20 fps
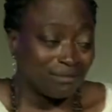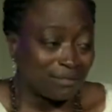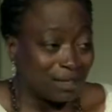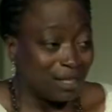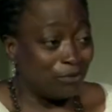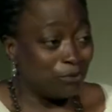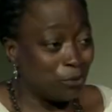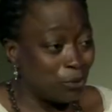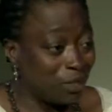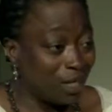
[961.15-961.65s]

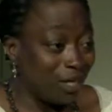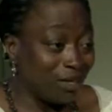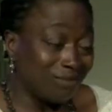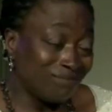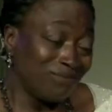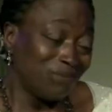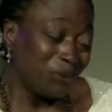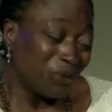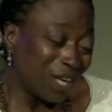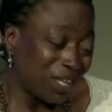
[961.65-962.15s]
If you
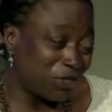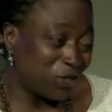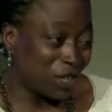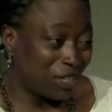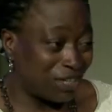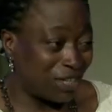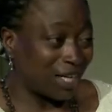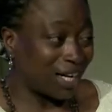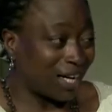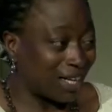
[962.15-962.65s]
didn't, you got
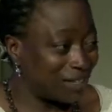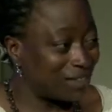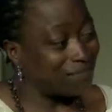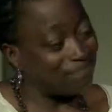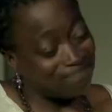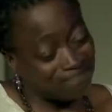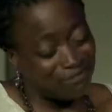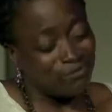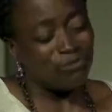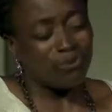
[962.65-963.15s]
judgy eyes.
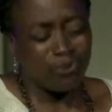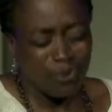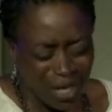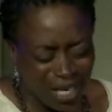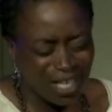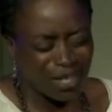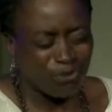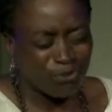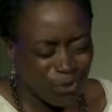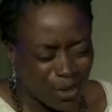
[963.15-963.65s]

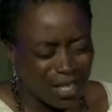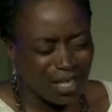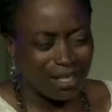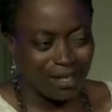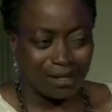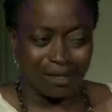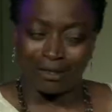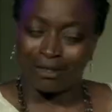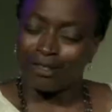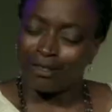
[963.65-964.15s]
Really,
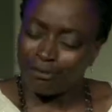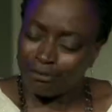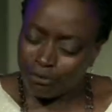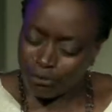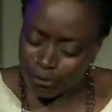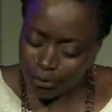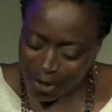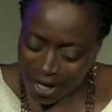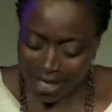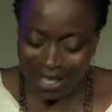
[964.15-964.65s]
really,
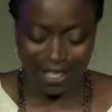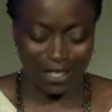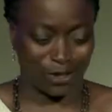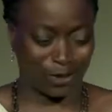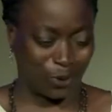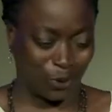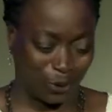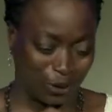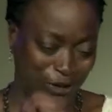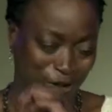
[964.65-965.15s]
really
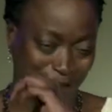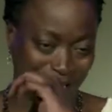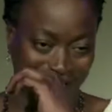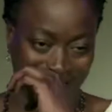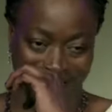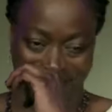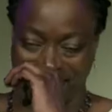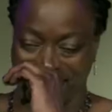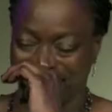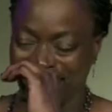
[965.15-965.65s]
stern
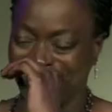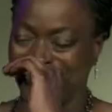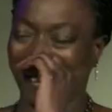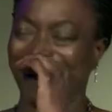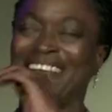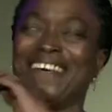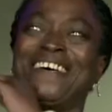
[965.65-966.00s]
judgy eyes.